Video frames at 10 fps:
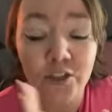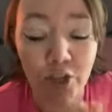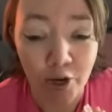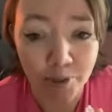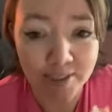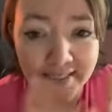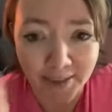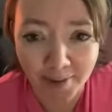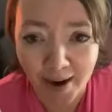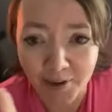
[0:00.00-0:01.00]
So stick
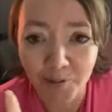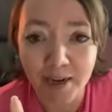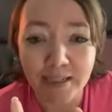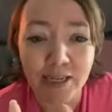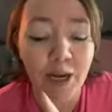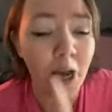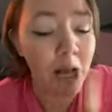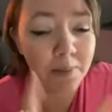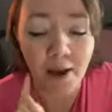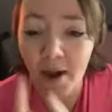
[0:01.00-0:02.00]
around. We're going to talk
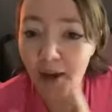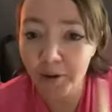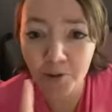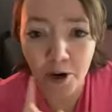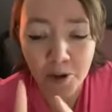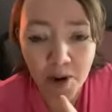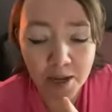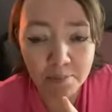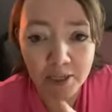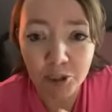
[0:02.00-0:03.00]
all about how to grow
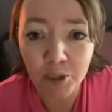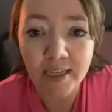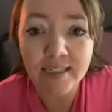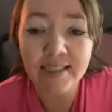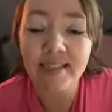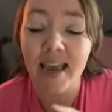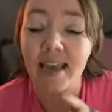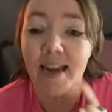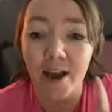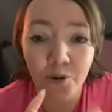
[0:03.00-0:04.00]
on Pinterest
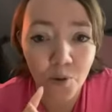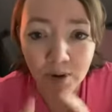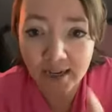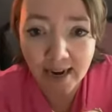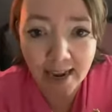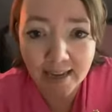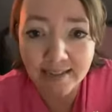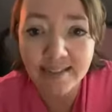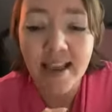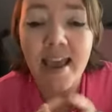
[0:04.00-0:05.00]
and how to
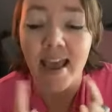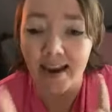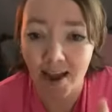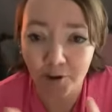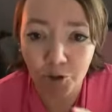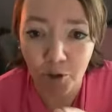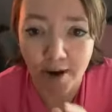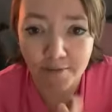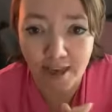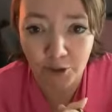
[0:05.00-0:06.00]
organize and how to
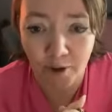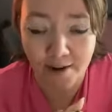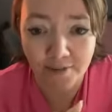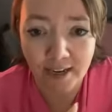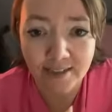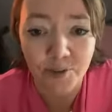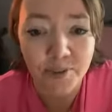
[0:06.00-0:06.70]
drive that traffic.